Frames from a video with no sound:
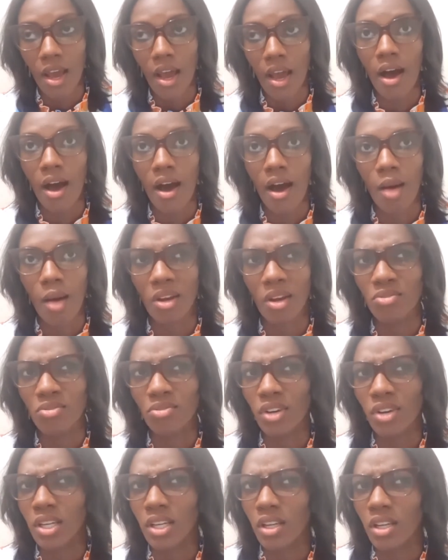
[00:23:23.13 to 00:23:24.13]
I
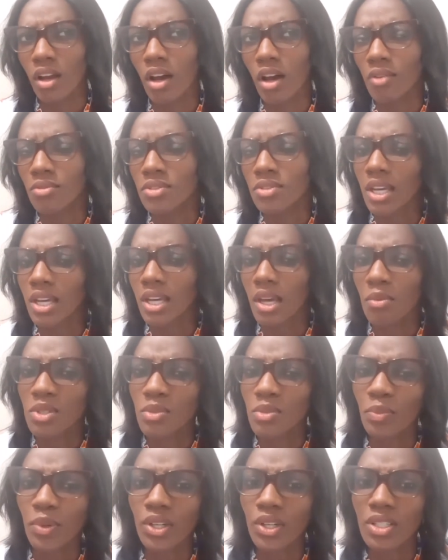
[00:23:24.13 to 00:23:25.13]
find a lot of
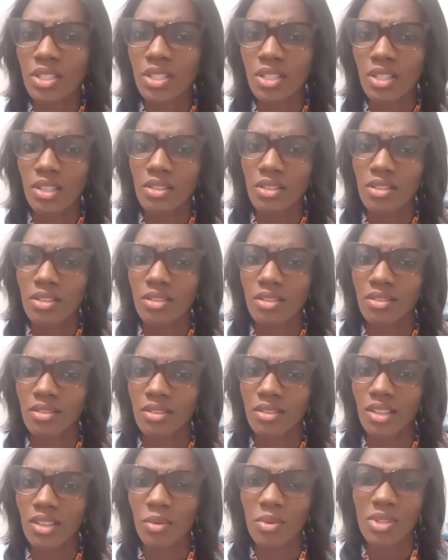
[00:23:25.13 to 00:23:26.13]
times persons,
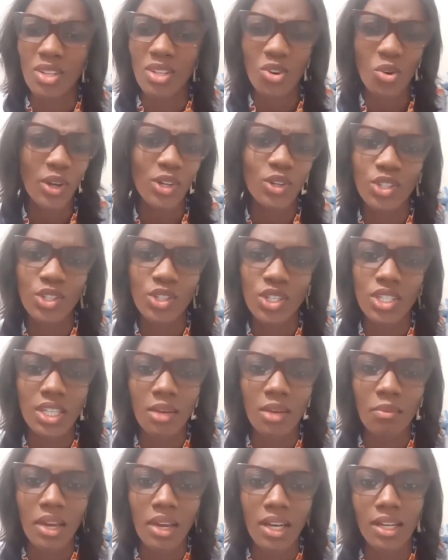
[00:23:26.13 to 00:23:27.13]
they will say, oh, well, you don't just
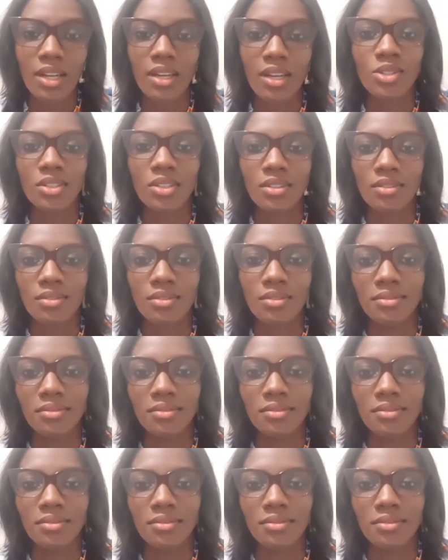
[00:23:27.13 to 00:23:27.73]
take medication.